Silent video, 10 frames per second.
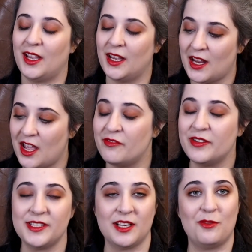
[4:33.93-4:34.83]
In
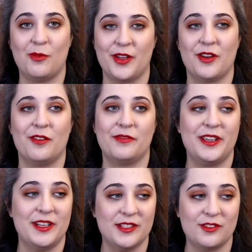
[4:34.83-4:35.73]
every single one of
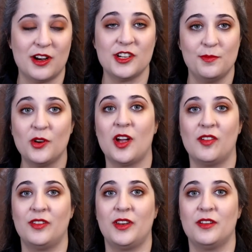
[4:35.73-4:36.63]
these trashy book
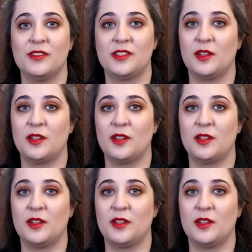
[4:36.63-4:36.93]
cover videos,